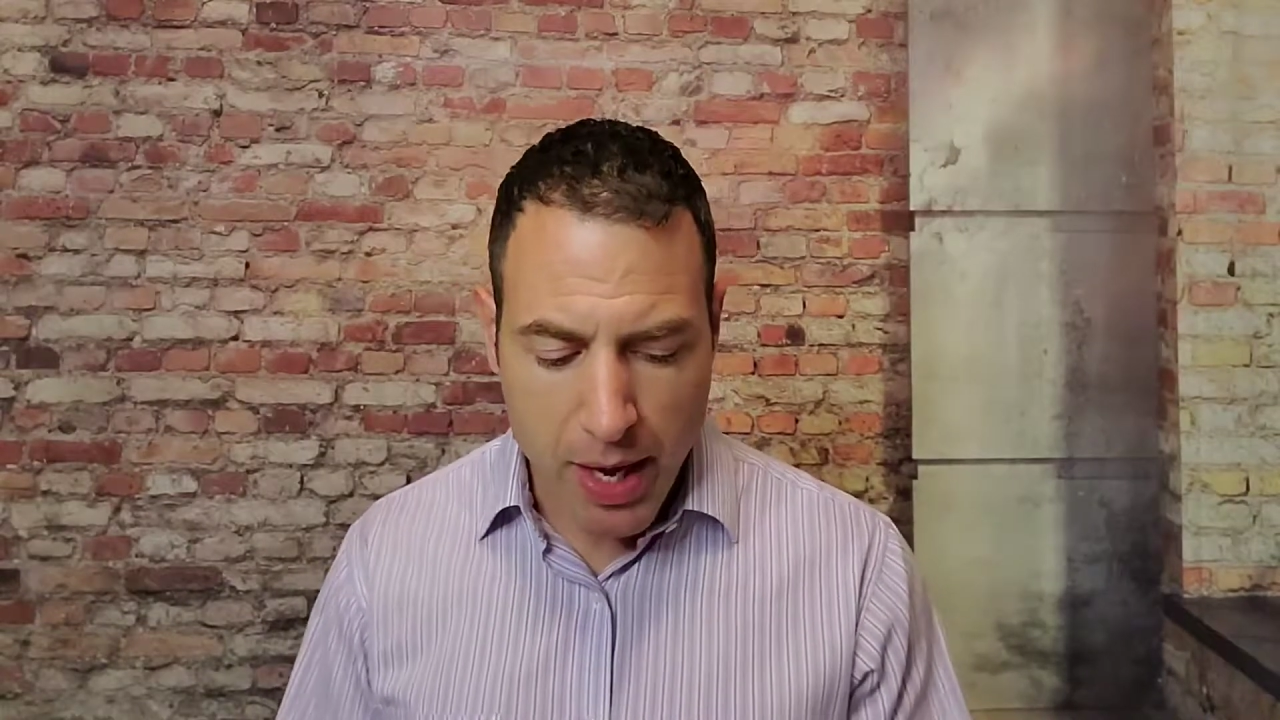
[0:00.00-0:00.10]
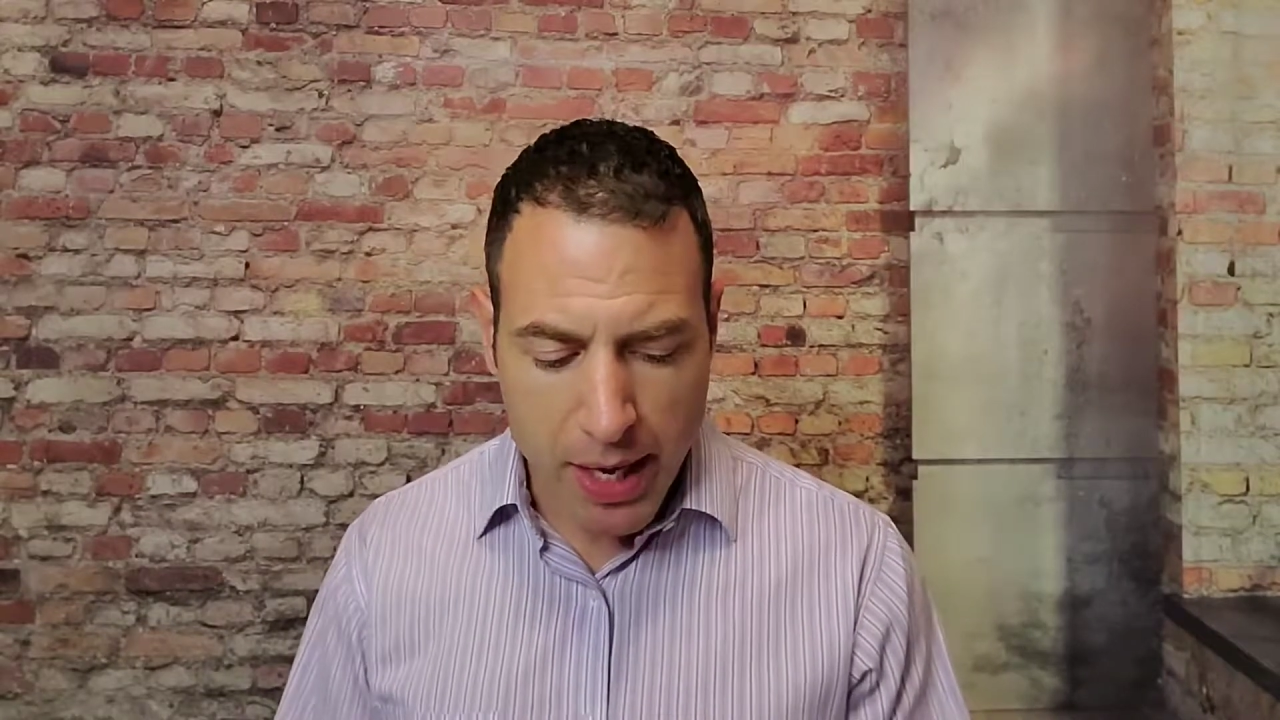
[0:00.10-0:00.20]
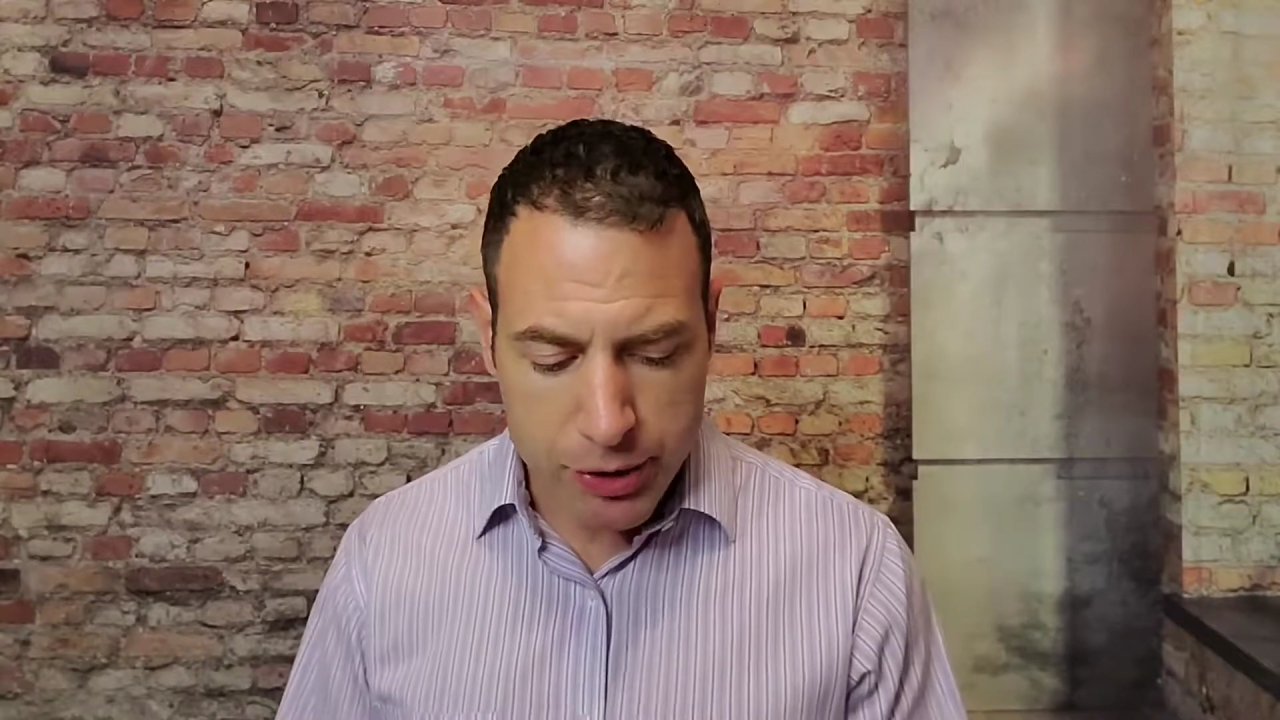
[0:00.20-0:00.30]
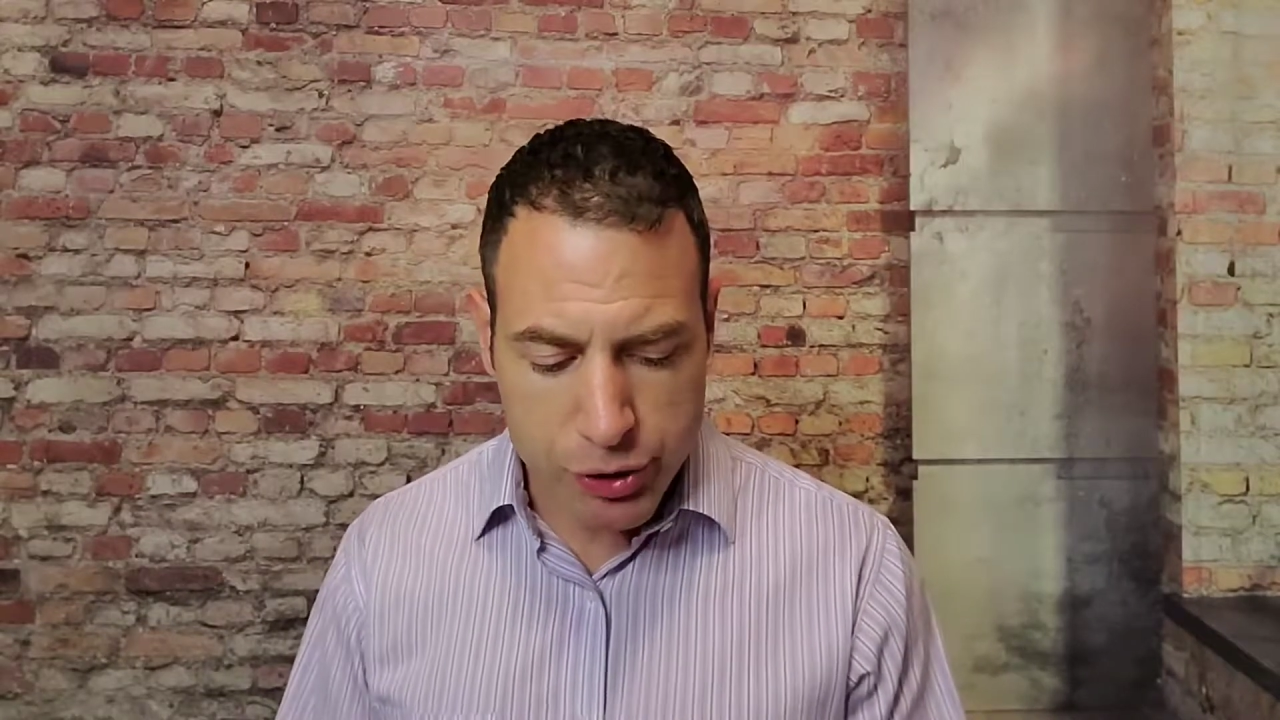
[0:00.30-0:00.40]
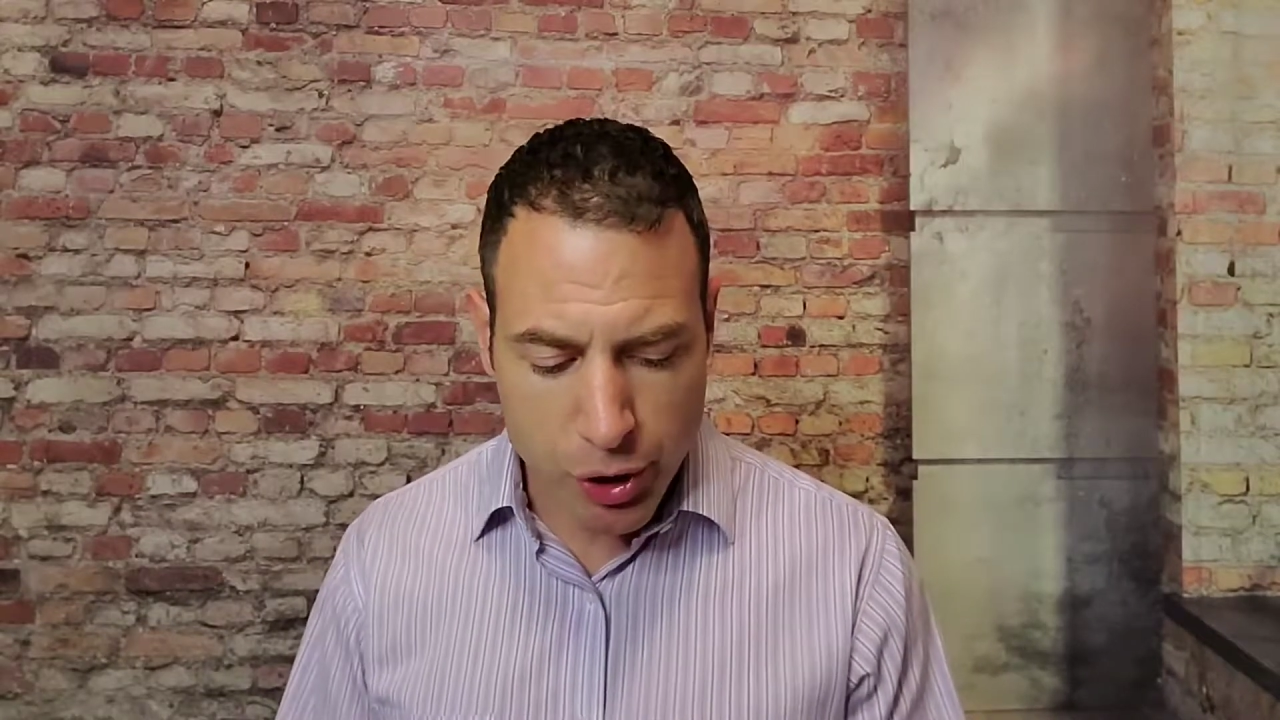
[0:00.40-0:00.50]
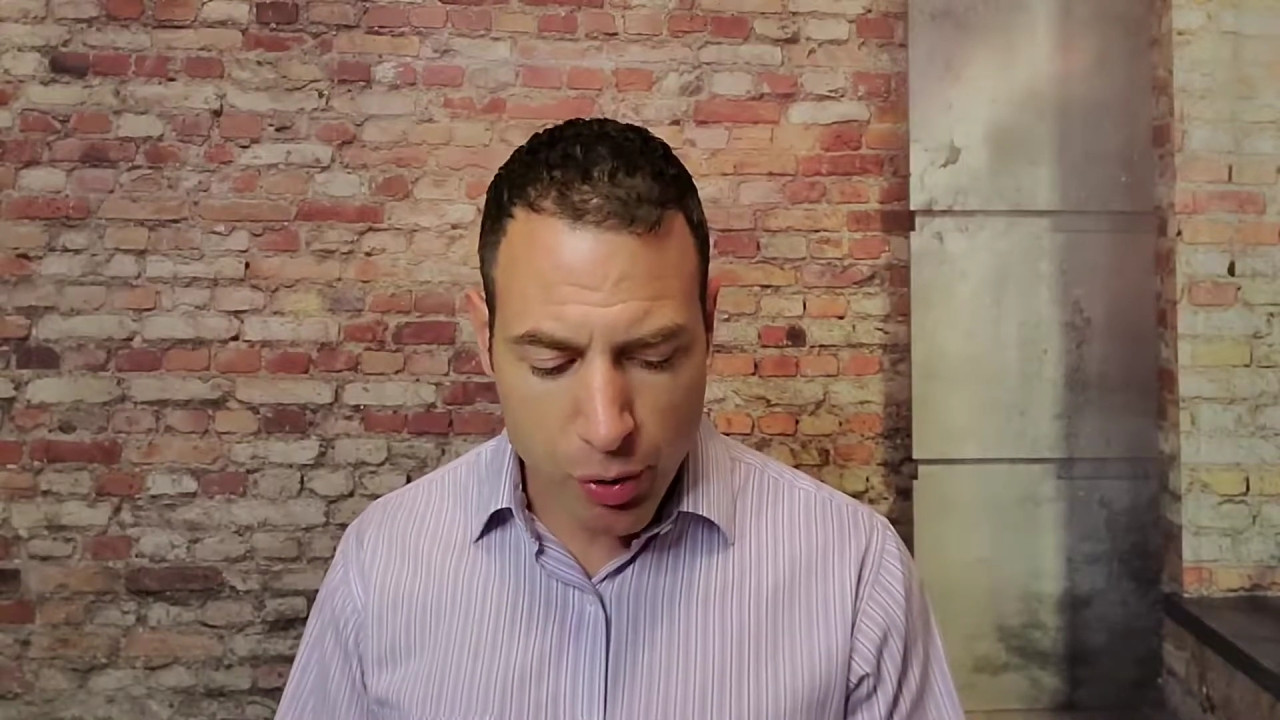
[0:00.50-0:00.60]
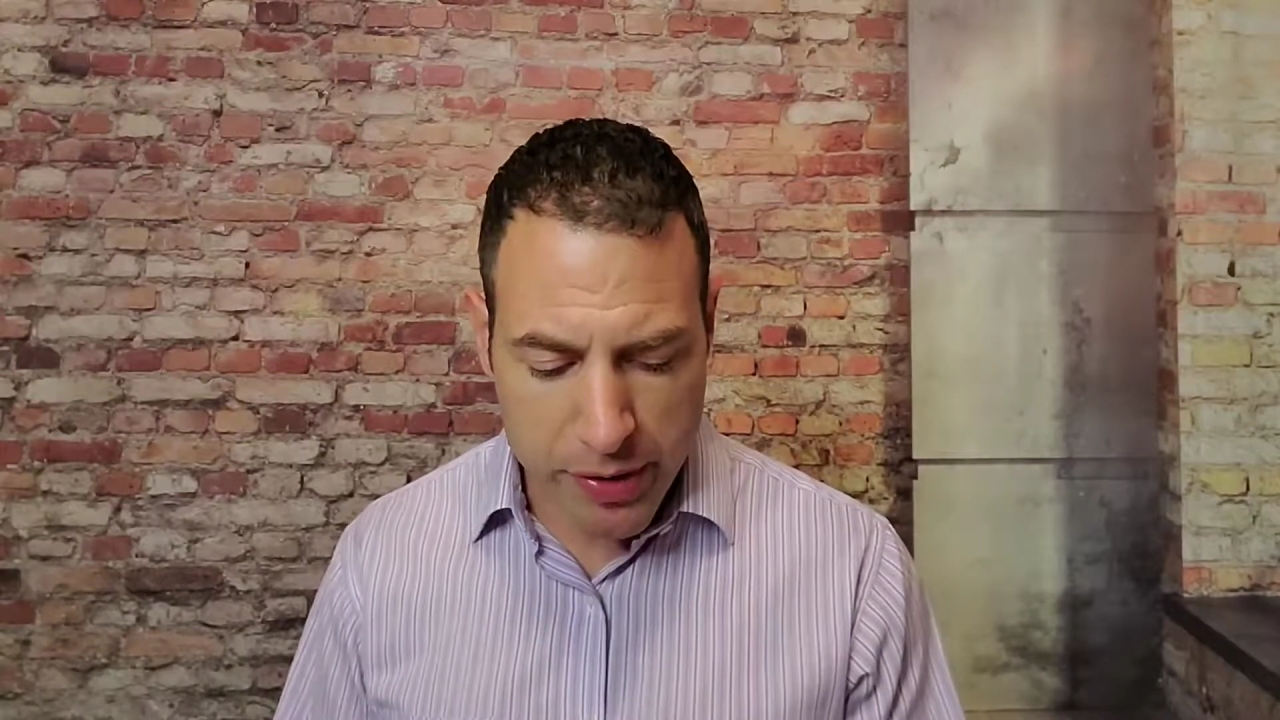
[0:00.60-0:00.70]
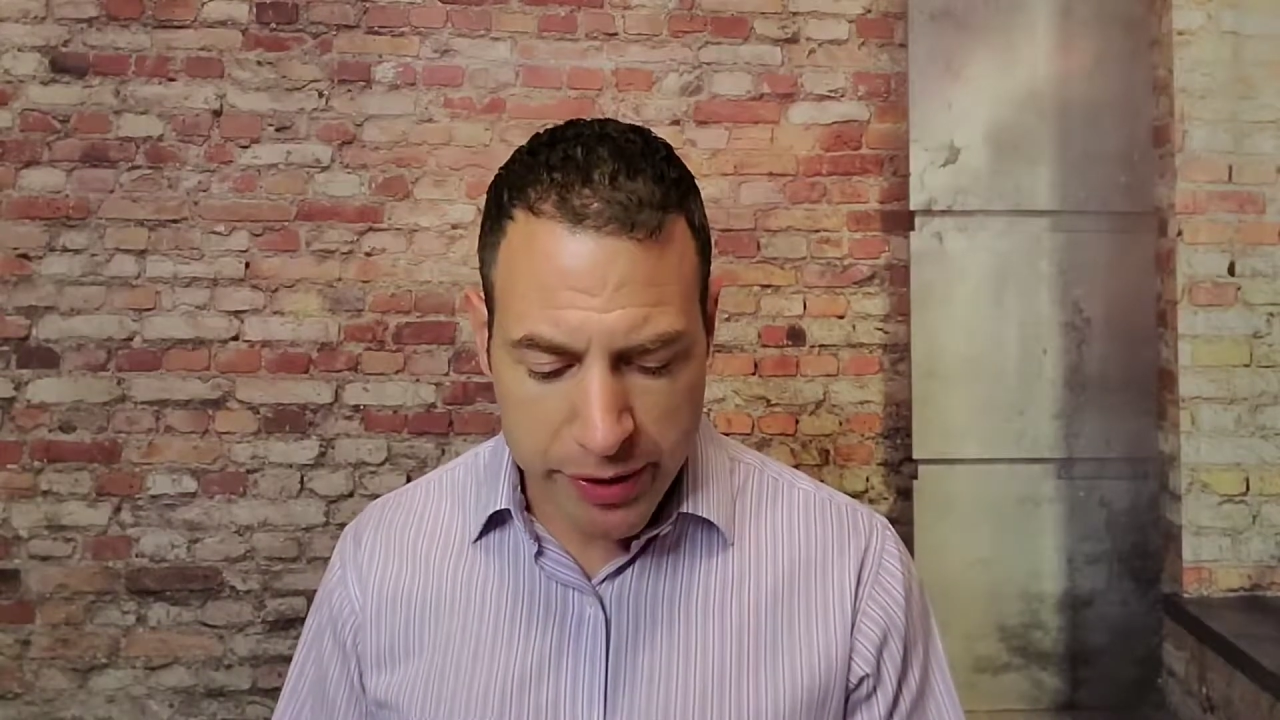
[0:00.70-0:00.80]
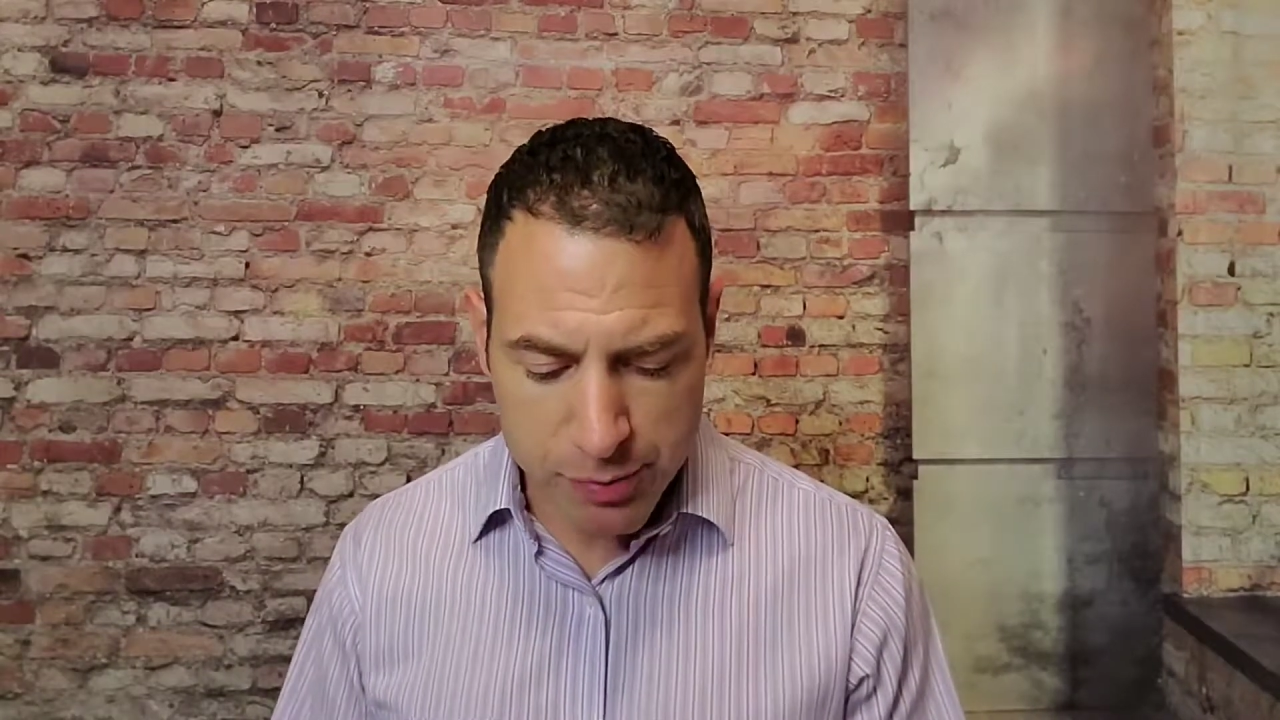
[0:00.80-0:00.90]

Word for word: And so in this